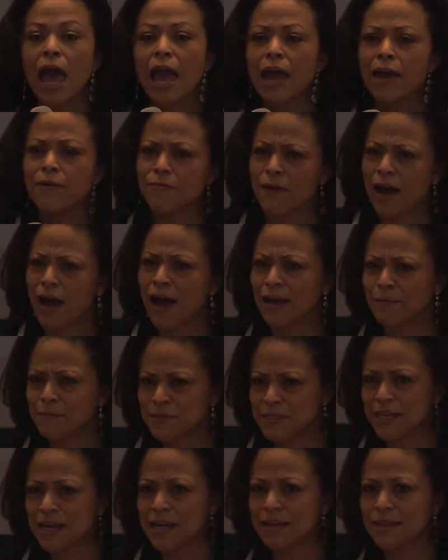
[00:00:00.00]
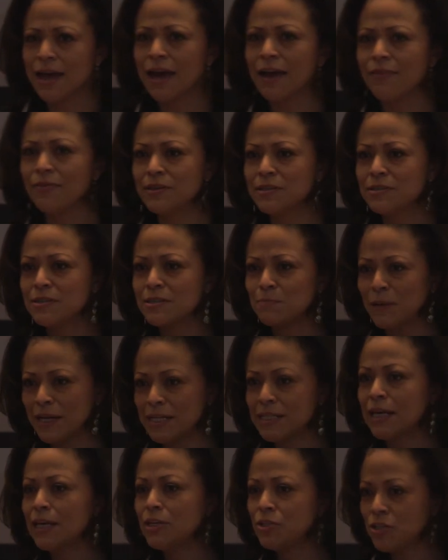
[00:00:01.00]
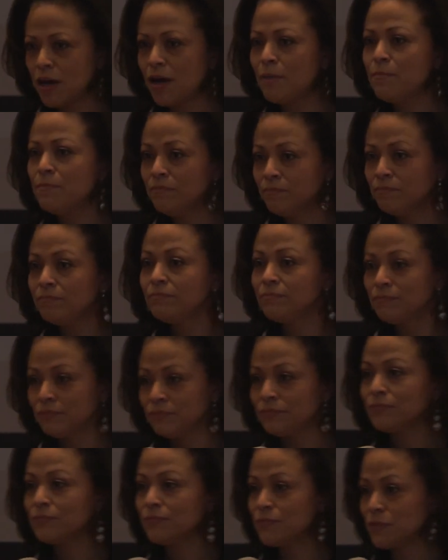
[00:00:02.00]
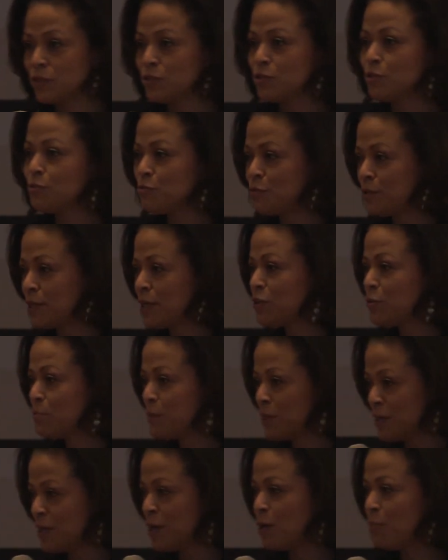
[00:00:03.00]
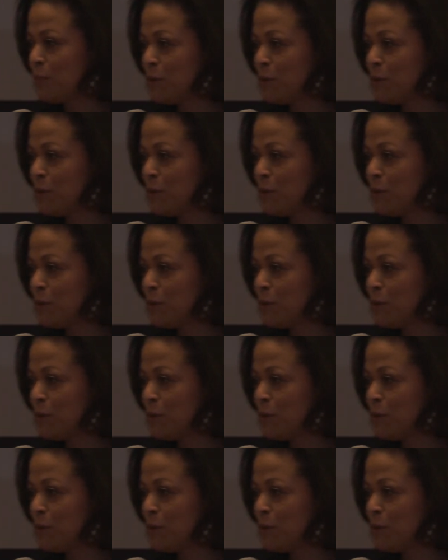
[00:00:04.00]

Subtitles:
If I'm saying that, and this is my day job, to do philanthropy and help